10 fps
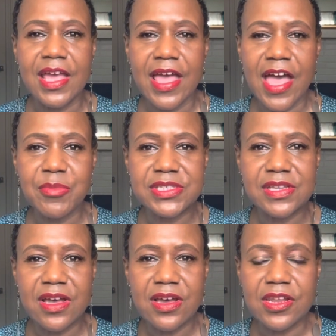
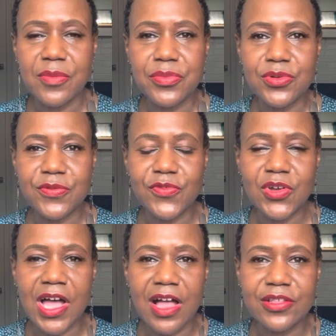Amazon and Beautiful
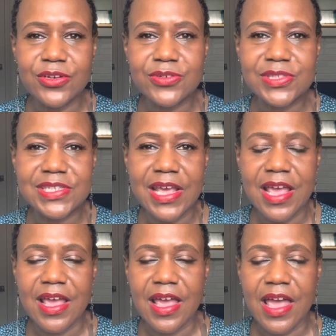Colors.
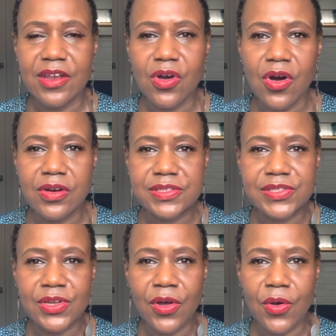And
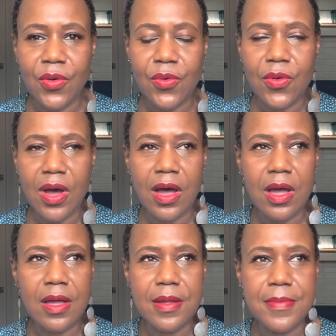also
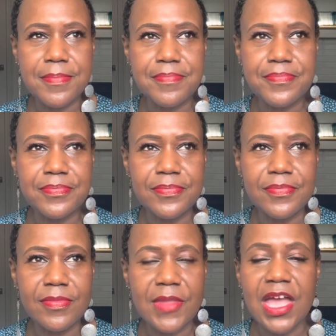
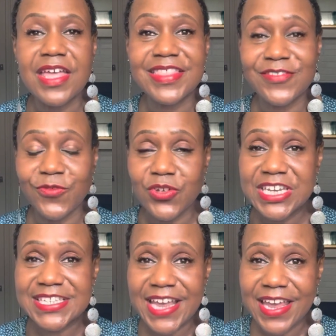um, the
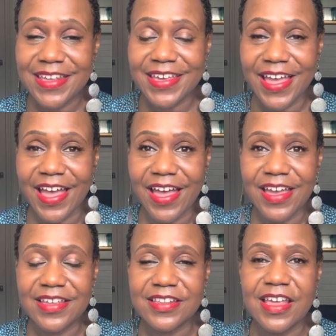free dating
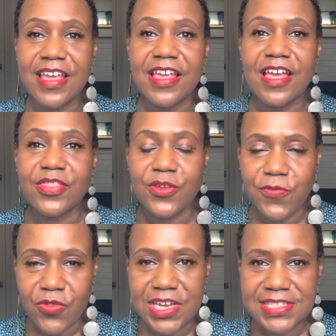guide. The free